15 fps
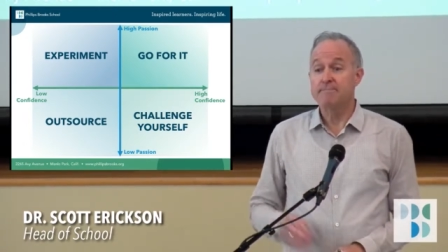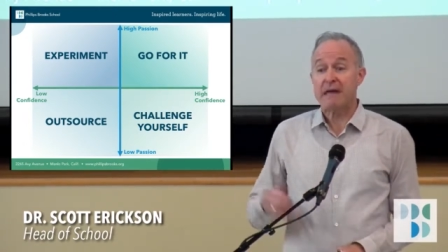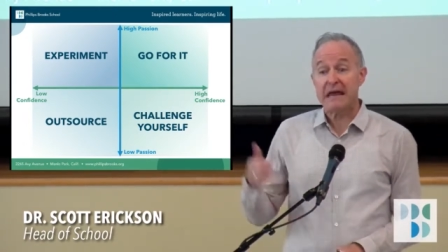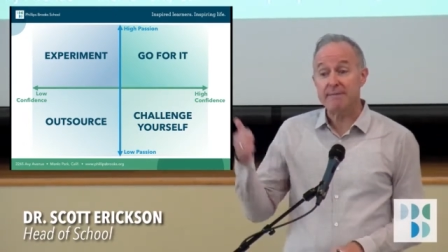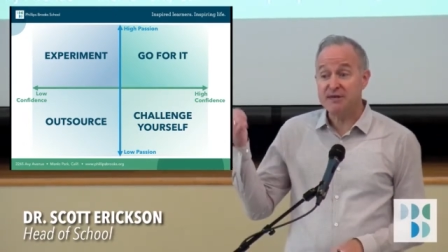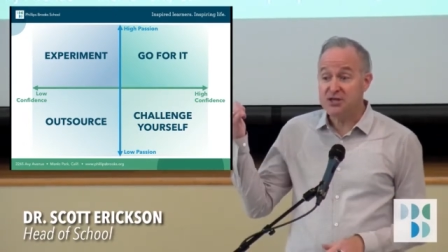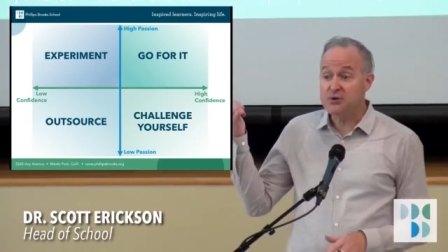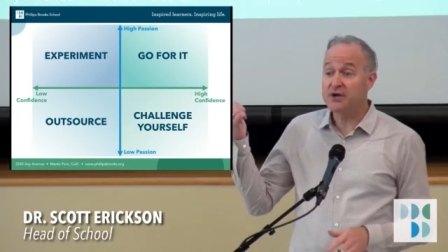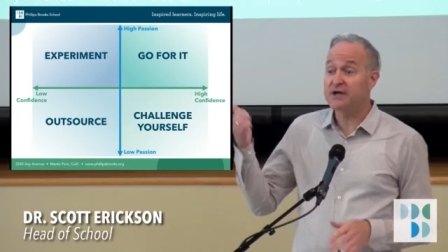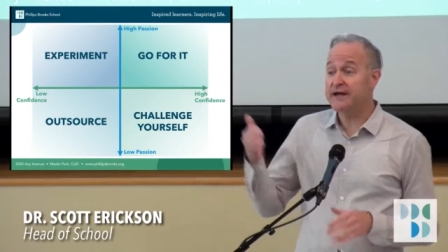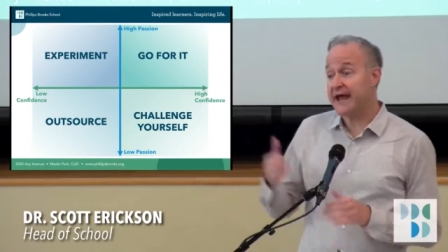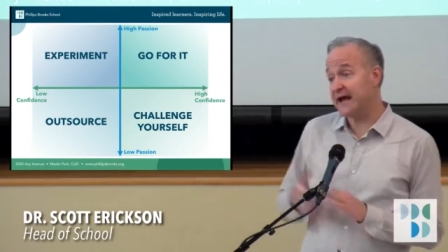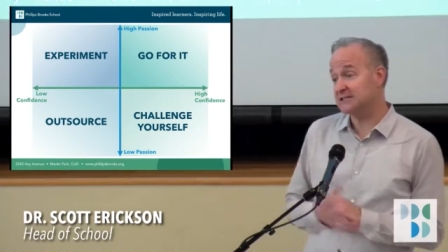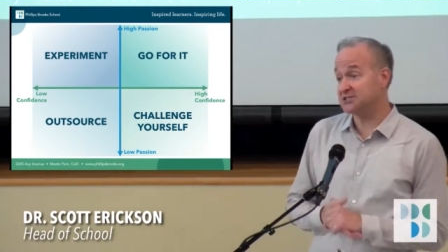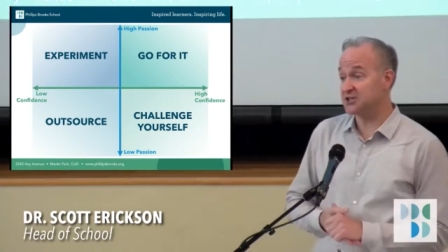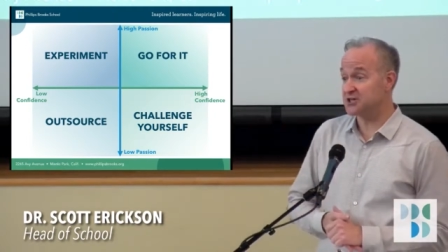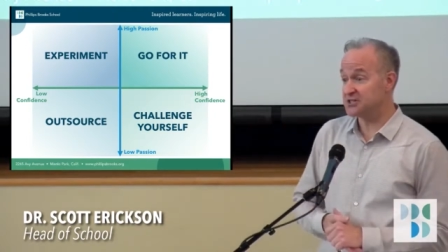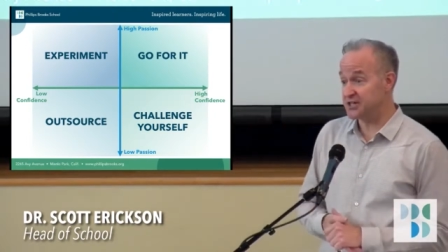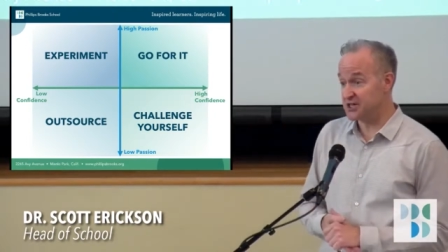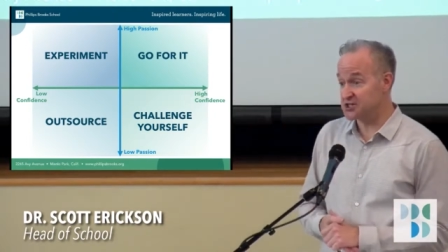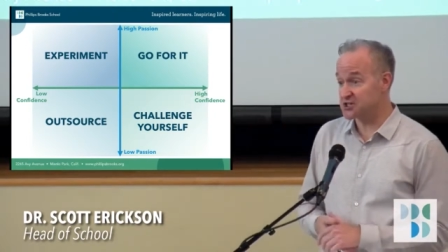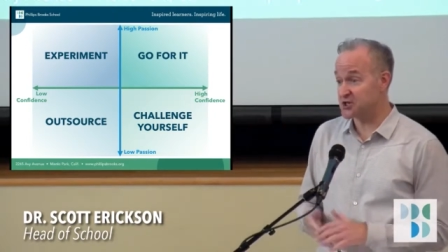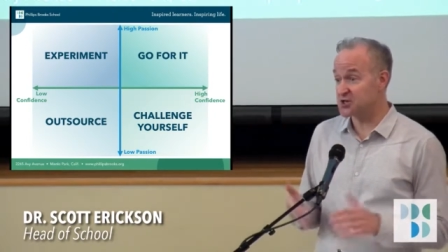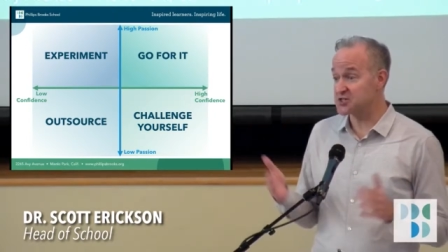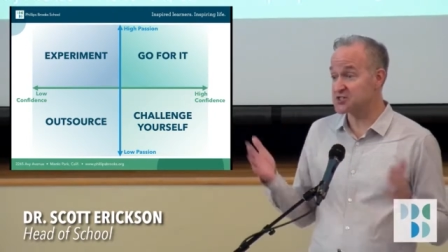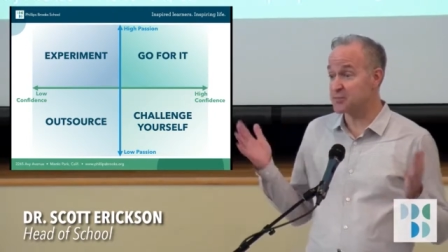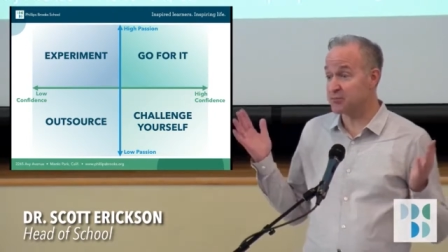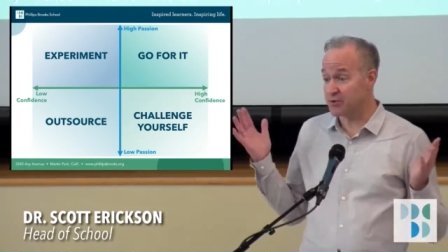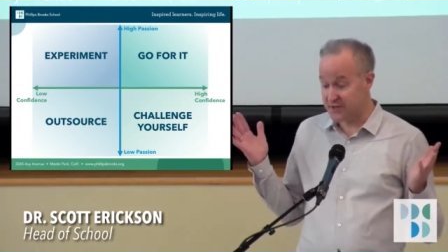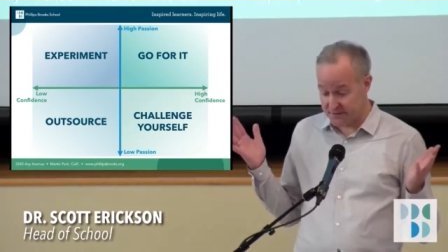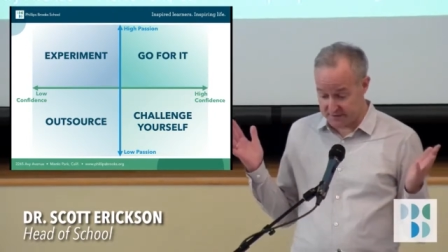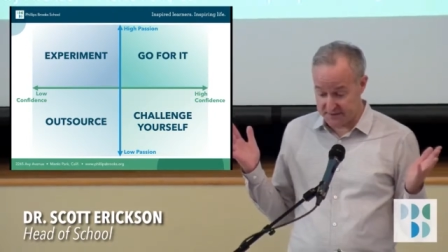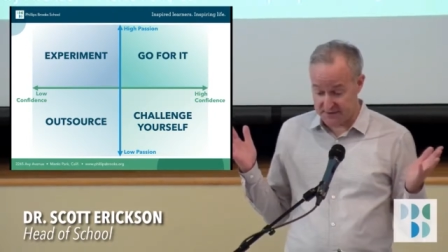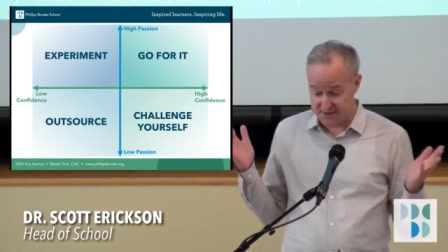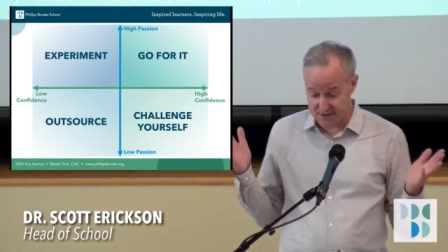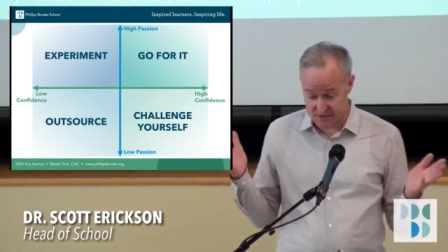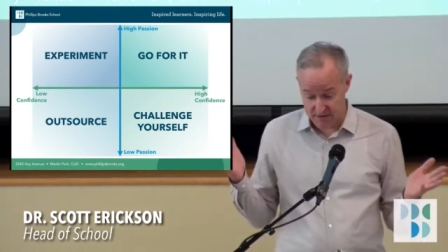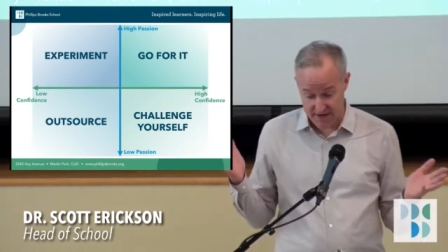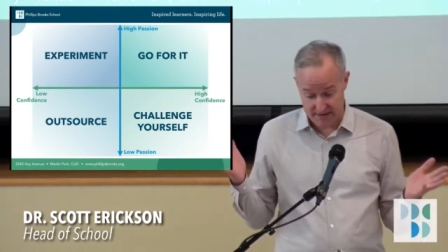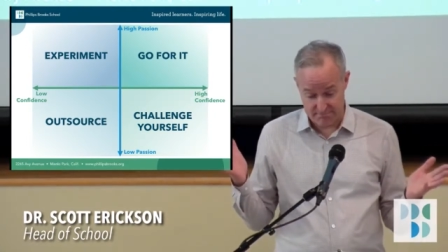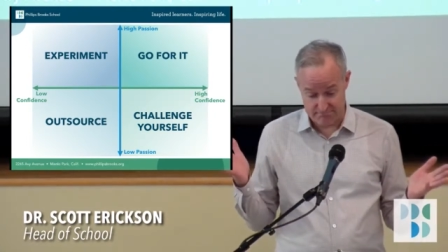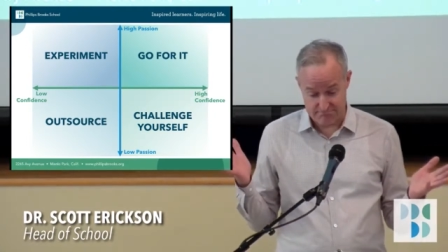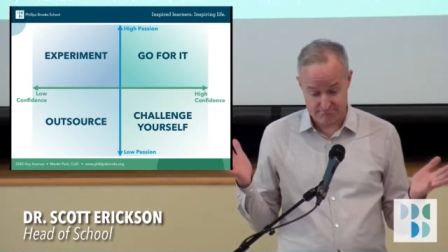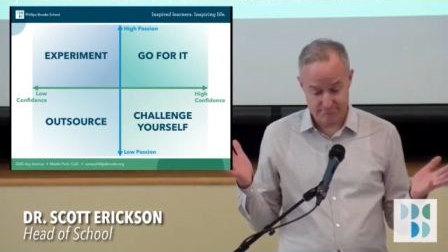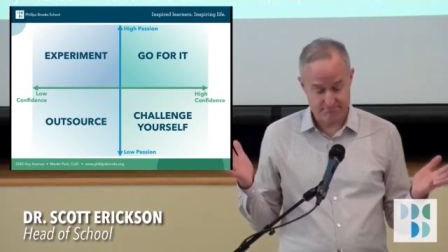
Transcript: Maybe you can ask your teachers to print this screen.